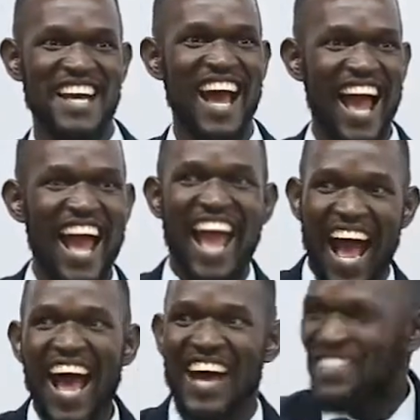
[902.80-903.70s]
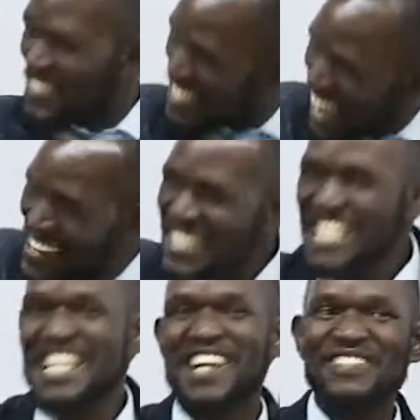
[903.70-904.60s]
I, I, I, was, I was
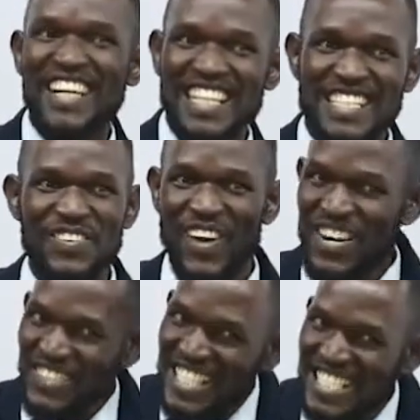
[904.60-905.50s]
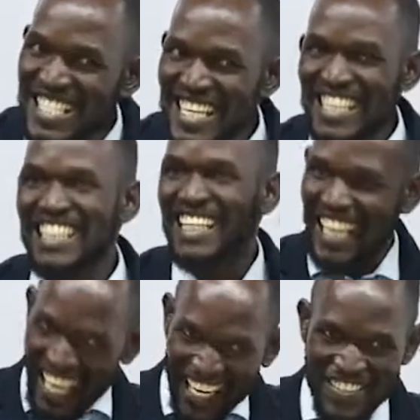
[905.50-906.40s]
thinking about it. The word was,
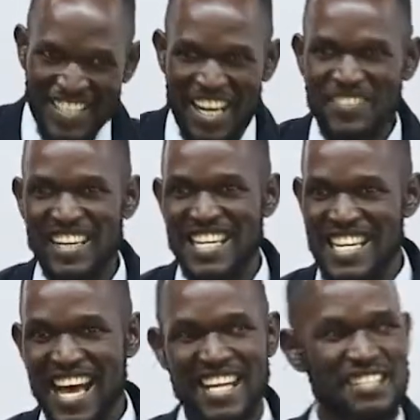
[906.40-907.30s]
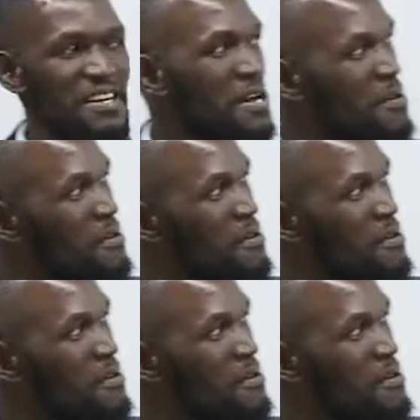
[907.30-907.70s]
it was coming, yes.